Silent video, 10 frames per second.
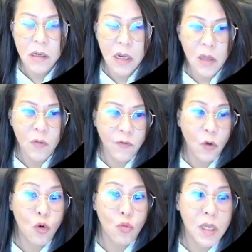then you
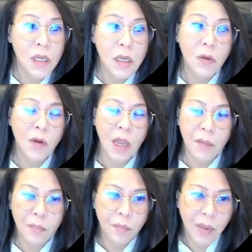follow me when
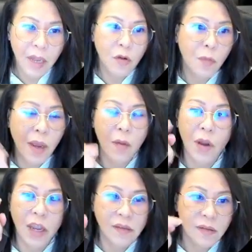I buy you buy when
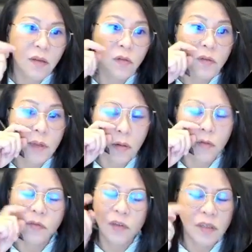I sell you sell you
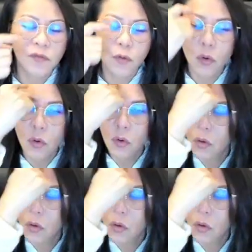just follow